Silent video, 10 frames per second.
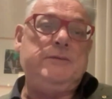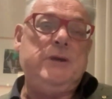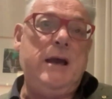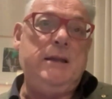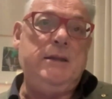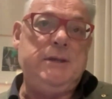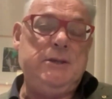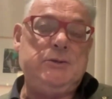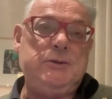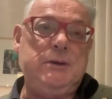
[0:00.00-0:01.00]
Chinese
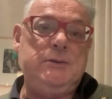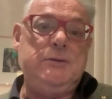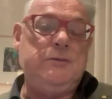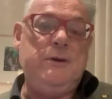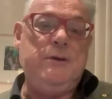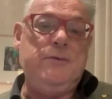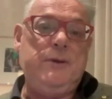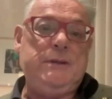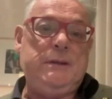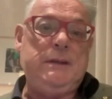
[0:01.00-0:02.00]
history until very
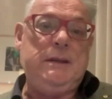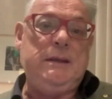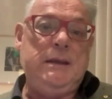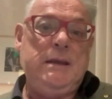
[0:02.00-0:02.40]
recently,